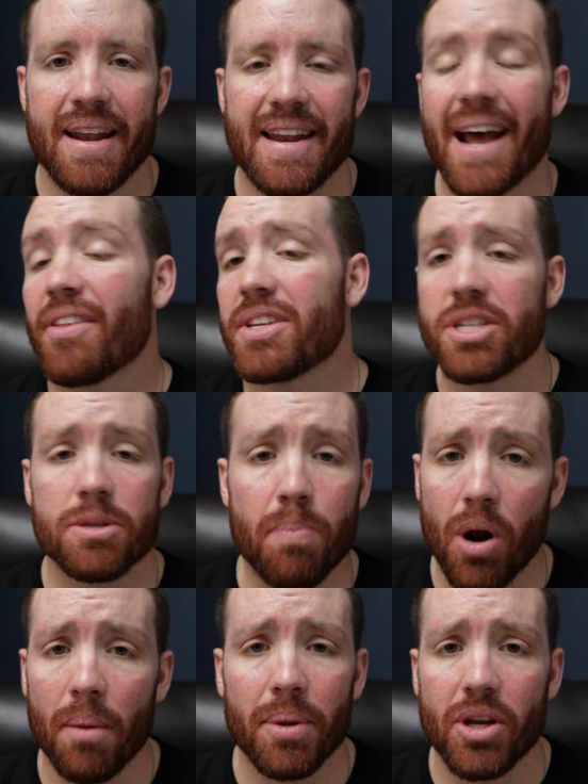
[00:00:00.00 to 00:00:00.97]
Now, this is
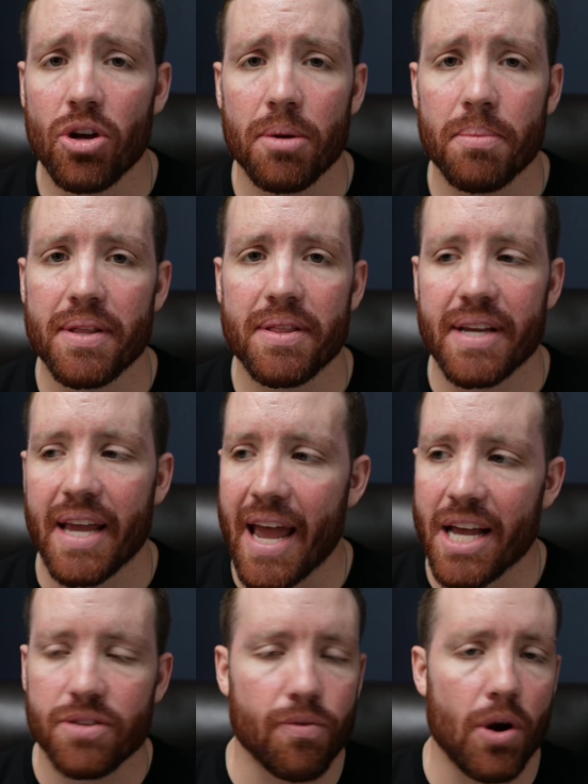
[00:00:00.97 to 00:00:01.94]
probably going to be the
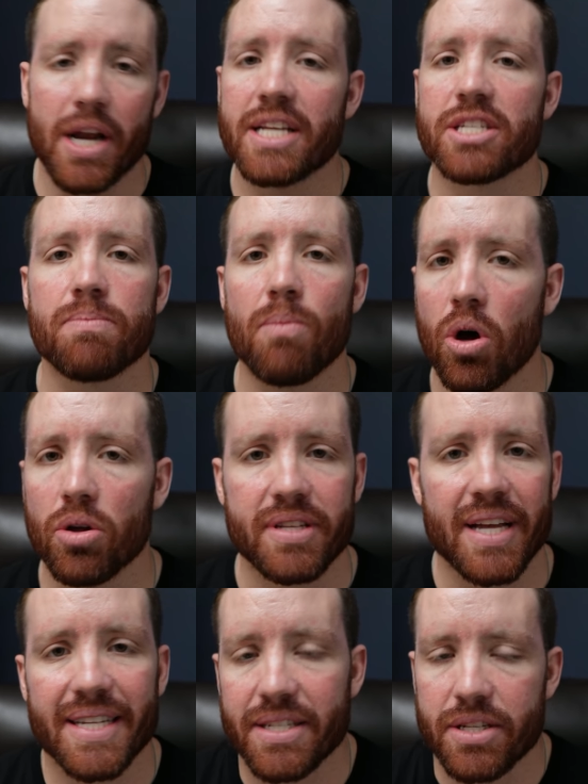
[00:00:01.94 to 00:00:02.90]
case for any small
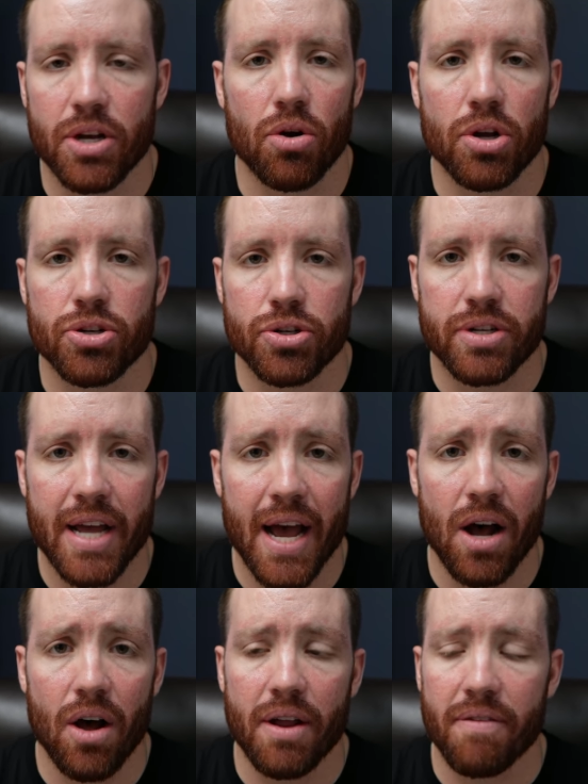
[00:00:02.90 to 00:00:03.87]
Texas Hill Country town.